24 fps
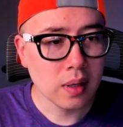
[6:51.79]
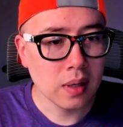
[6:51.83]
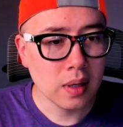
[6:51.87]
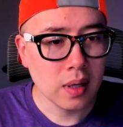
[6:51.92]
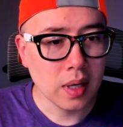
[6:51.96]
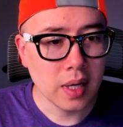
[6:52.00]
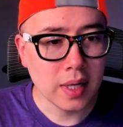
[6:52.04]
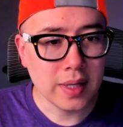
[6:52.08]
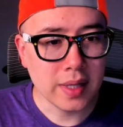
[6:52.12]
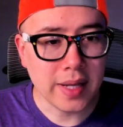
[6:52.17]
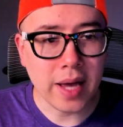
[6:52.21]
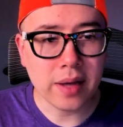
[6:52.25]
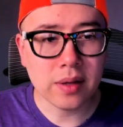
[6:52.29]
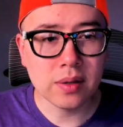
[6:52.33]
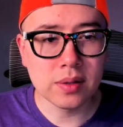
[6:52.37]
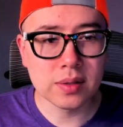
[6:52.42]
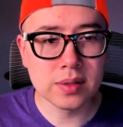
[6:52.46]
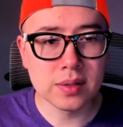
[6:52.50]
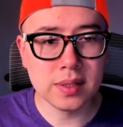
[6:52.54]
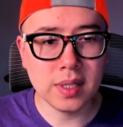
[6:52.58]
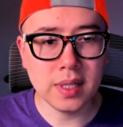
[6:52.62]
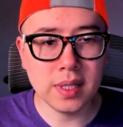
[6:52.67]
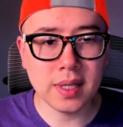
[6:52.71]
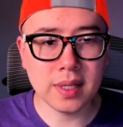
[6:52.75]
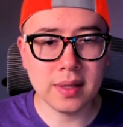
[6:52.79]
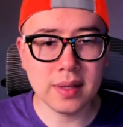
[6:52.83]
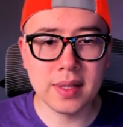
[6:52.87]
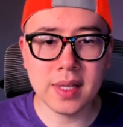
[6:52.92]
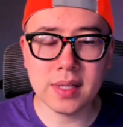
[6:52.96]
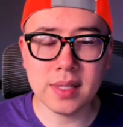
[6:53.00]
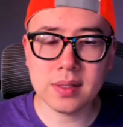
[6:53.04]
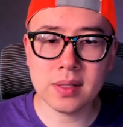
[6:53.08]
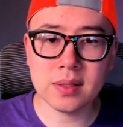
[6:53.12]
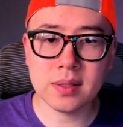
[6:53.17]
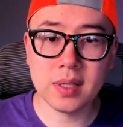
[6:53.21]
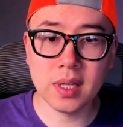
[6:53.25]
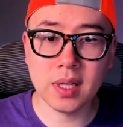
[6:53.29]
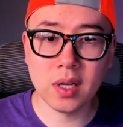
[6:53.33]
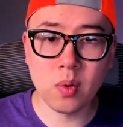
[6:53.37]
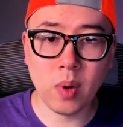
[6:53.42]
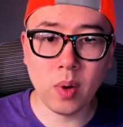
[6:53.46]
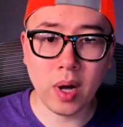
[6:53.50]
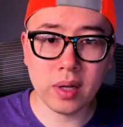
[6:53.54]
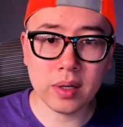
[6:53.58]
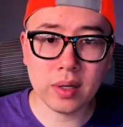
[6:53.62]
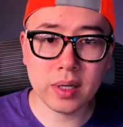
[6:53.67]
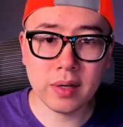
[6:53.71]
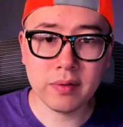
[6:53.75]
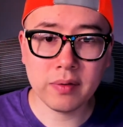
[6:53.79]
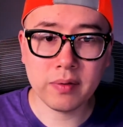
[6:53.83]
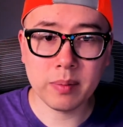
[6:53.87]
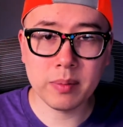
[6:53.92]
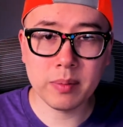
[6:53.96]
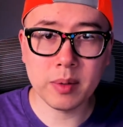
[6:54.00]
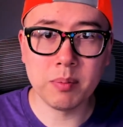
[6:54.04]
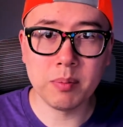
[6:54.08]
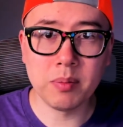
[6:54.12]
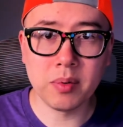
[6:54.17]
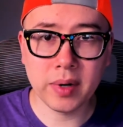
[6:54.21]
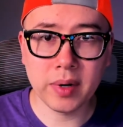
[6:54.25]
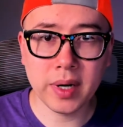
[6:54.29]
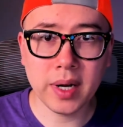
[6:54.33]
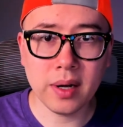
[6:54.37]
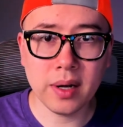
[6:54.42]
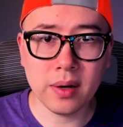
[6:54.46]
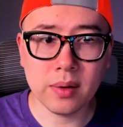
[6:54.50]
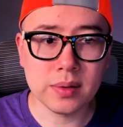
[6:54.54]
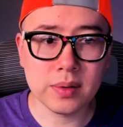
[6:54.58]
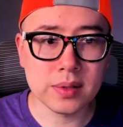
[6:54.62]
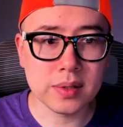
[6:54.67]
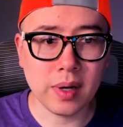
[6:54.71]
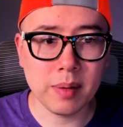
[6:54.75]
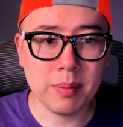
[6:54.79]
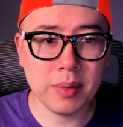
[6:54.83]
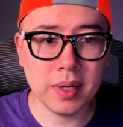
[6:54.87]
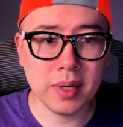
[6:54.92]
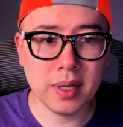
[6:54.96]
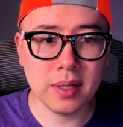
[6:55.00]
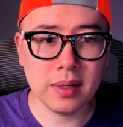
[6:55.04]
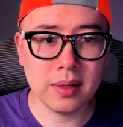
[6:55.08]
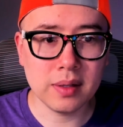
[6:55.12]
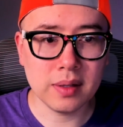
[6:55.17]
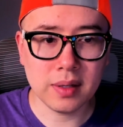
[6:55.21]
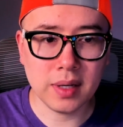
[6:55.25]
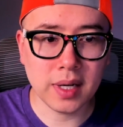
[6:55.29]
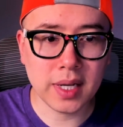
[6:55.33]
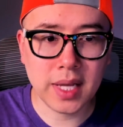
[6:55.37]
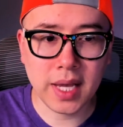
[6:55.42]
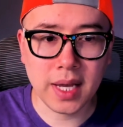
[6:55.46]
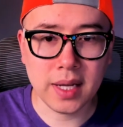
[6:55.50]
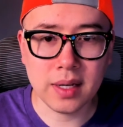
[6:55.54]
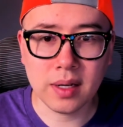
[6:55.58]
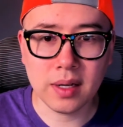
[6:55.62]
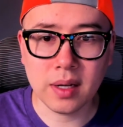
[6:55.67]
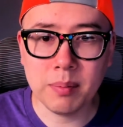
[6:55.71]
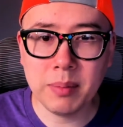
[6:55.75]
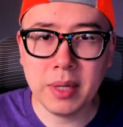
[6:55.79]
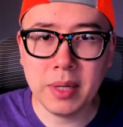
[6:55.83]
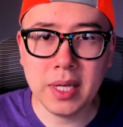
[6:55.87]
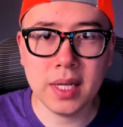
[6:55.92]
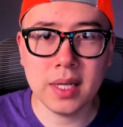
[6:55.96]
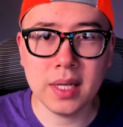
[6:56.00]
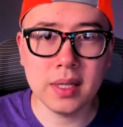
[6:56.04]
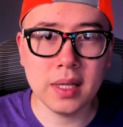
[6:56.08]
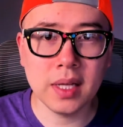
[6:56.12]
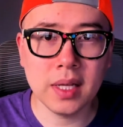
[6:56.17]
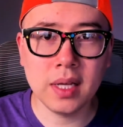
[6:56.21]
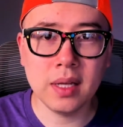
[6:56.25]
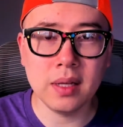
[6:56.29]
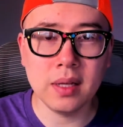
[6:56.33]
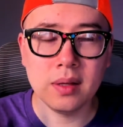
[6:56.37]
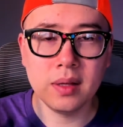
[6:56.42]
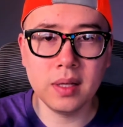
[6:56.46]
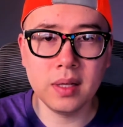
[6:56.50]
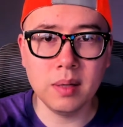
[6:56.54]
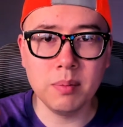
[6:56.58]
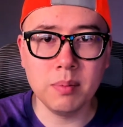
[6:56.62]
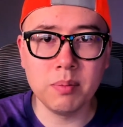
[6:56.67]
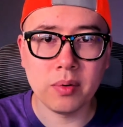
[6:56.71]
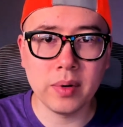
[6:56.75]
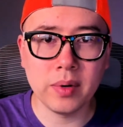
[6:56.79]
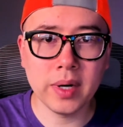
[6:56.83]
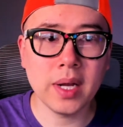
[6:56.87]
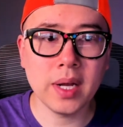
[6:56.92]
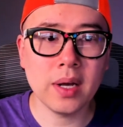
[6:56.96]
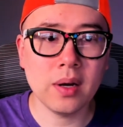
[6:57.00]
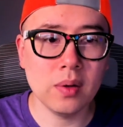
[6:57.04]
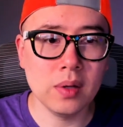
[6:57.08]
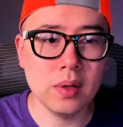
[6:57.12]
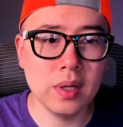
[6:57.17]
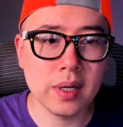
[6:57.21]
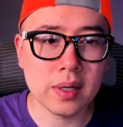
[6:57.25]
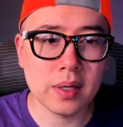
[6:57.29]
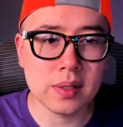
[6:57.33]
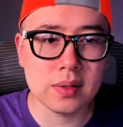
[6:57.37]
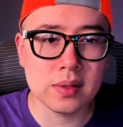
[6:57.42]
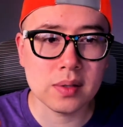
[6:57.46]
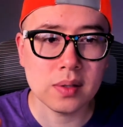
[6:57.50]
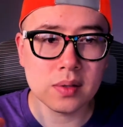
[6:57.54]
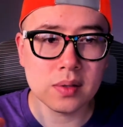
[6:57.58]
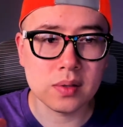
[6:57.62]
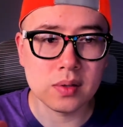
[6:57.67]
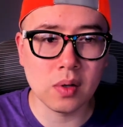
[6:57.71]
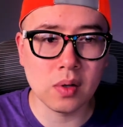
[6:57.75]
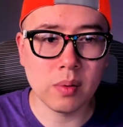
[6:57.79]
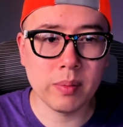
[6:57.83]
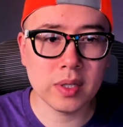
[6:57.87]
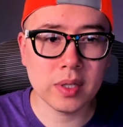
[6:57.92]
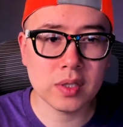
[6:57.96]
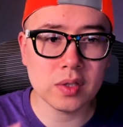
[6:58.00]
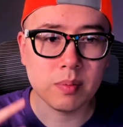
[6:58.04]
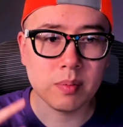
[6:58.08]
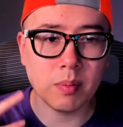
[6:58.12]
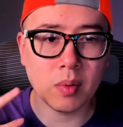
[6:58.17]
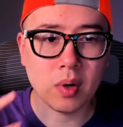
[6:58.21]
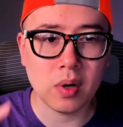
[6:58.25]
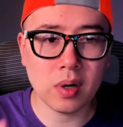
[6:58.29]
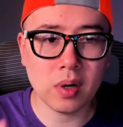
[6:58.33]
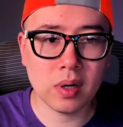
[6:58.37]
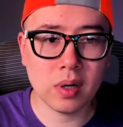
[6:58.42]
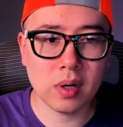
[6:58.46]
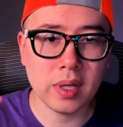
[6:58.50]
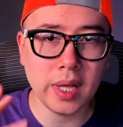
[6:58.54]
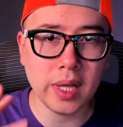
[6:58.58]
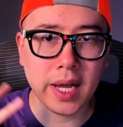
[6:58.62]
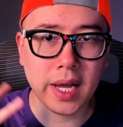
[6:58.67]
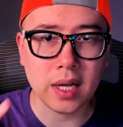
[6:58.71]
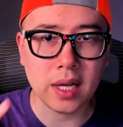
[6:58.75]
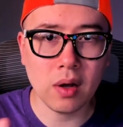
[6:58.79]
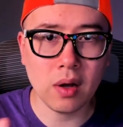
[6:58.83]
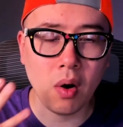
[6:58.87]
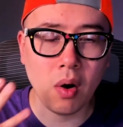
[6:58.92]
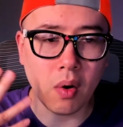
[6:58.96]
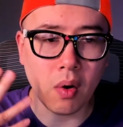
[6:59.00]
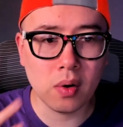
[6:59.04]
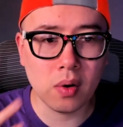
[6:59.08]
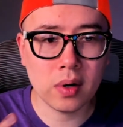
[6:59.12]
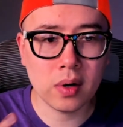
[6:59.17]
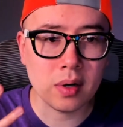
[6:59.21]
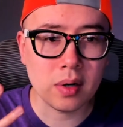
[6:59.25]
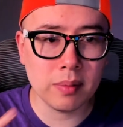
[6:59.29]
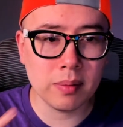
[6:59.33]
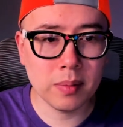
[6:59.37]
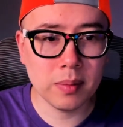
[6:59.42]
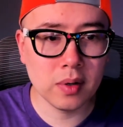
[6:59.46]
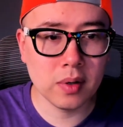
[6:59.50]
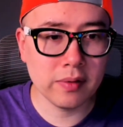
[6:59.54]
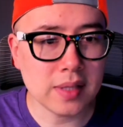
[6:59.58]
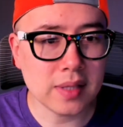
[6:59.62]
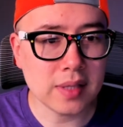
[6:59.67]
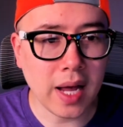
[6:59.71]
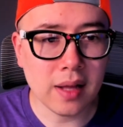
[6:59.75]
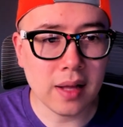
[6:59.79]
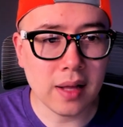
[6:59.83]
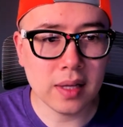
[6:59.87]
now you'll see that this is the quality from the Brio. So I mean, again, immediately the Brio looks so much more like a horror movie. It looks